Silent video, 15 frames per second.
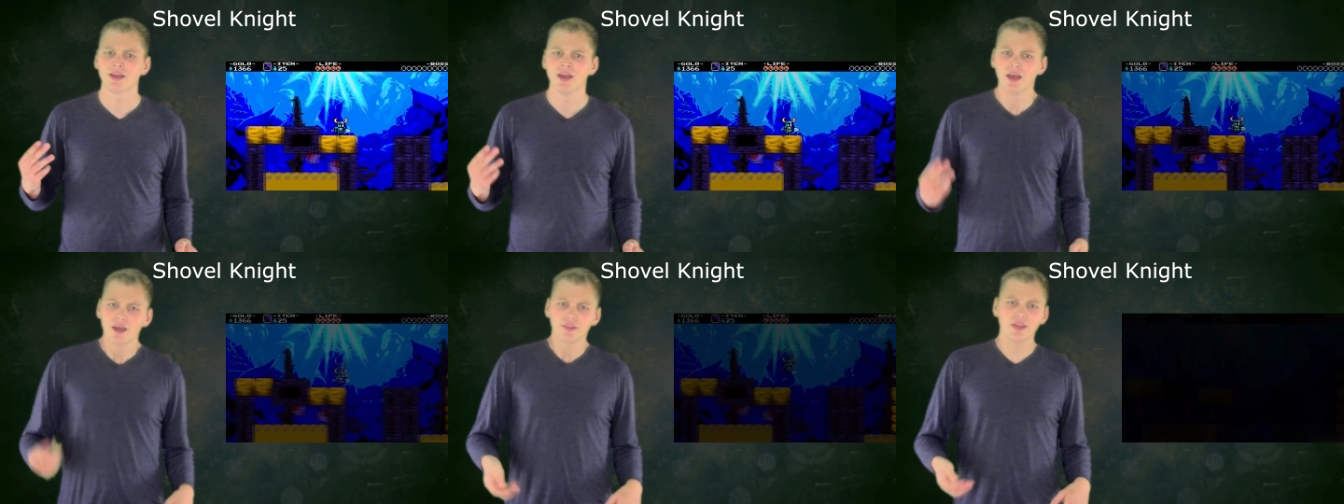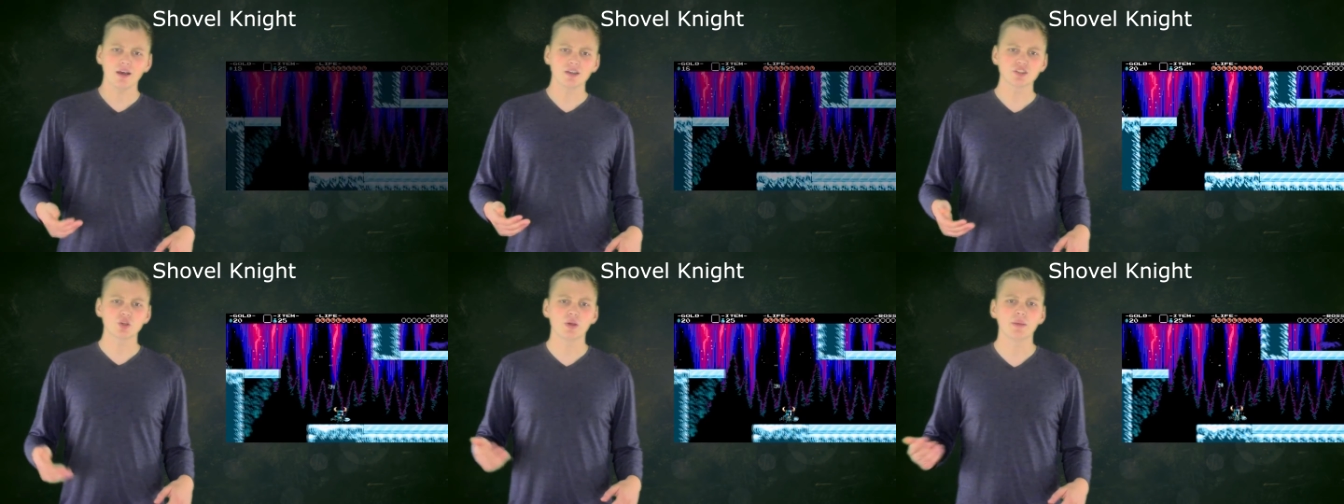They
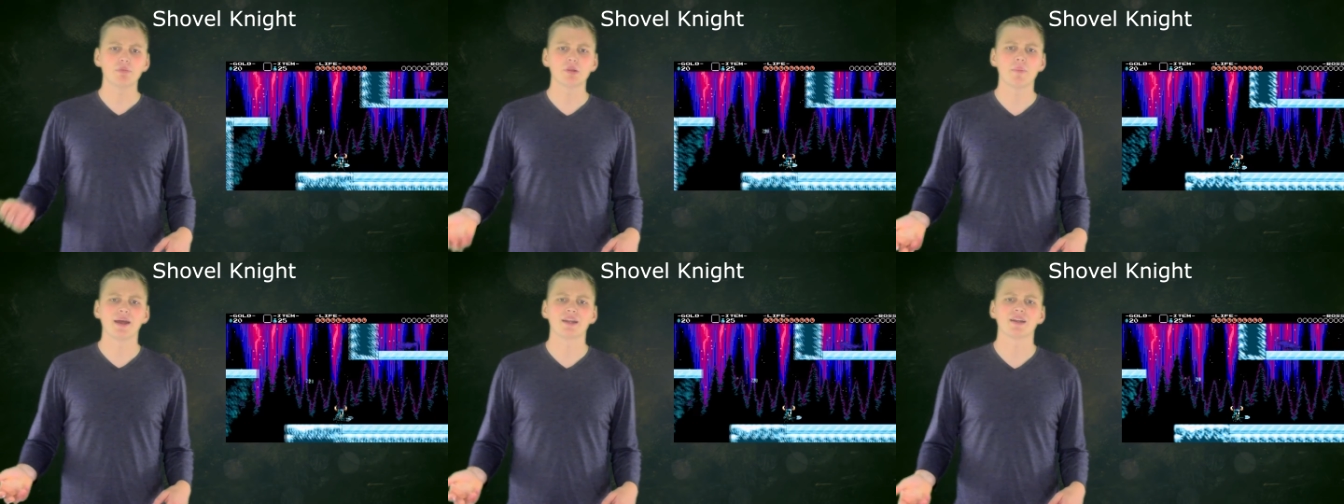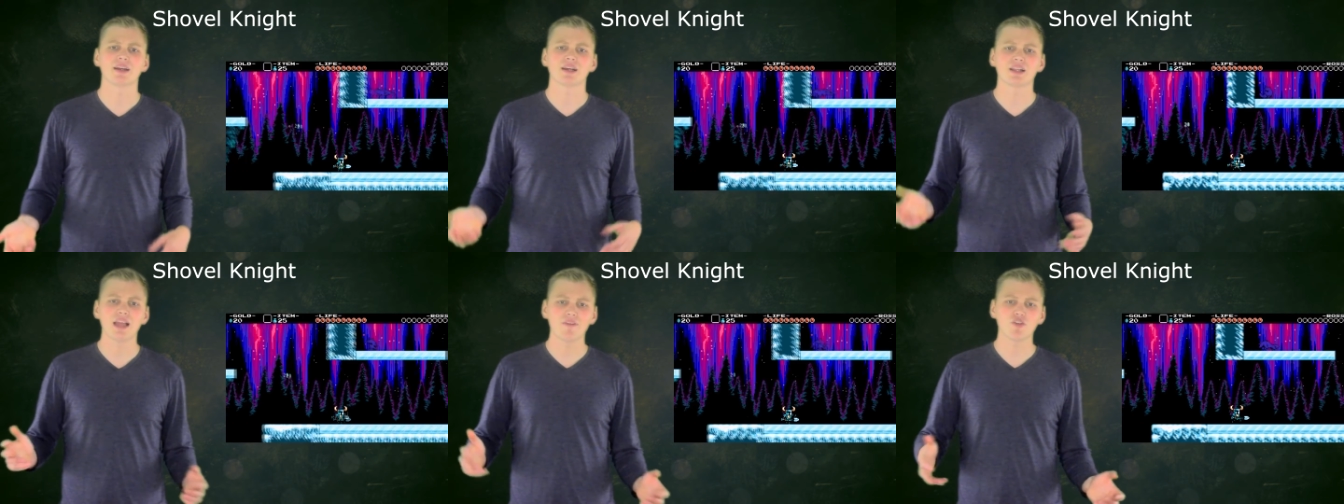also implemented a
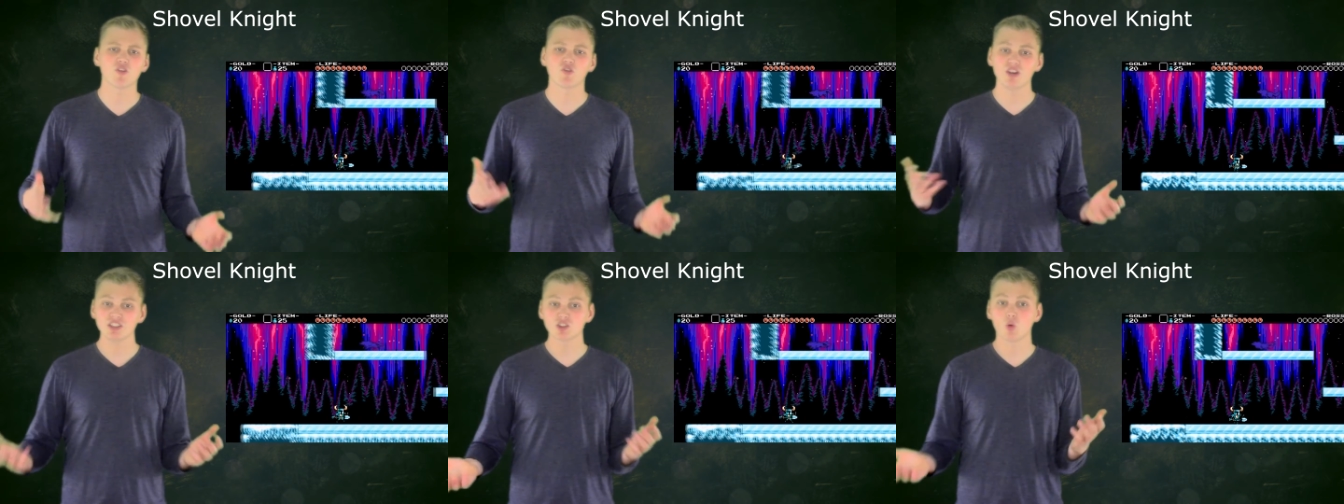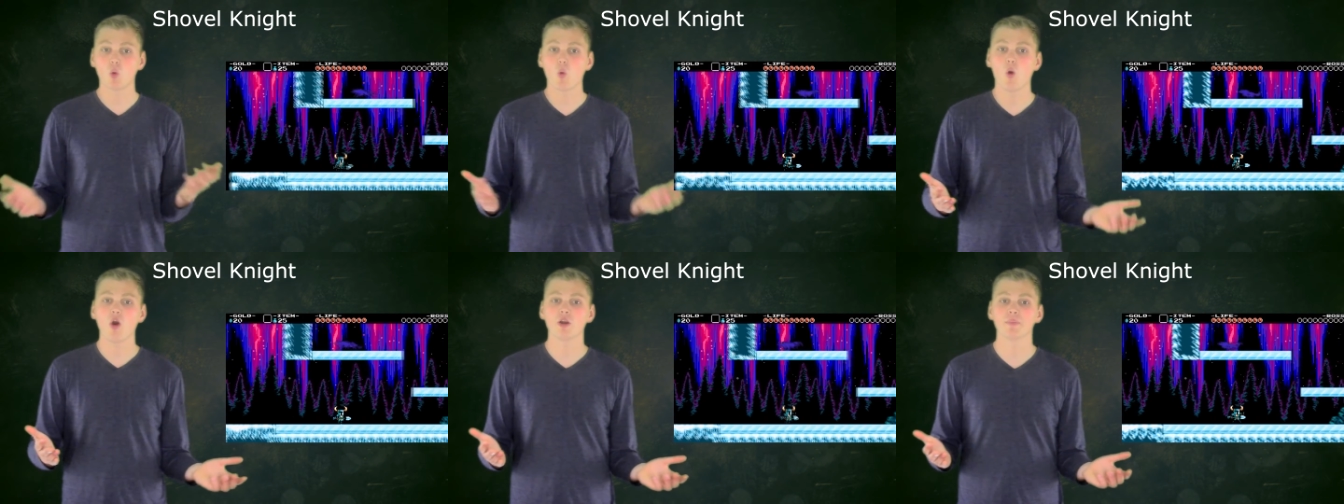clever risk-reward